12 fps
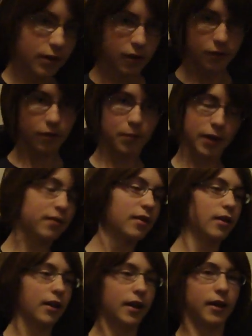so
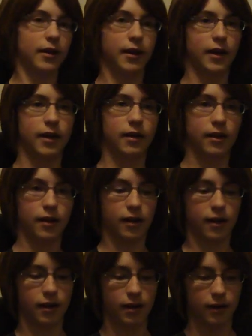basically,
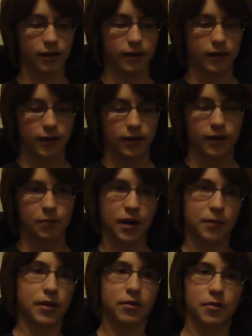uh,
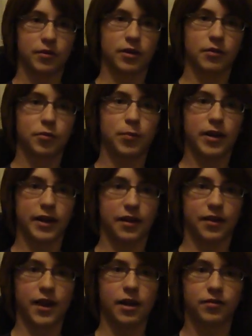by, by the way, it was, it was about like a
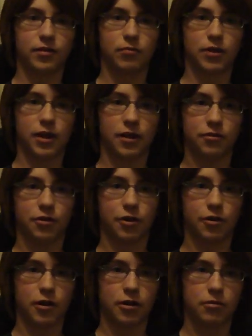thousand one hundred
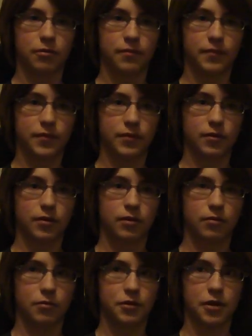euro,
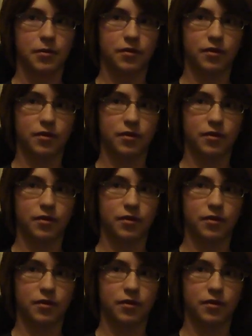which I would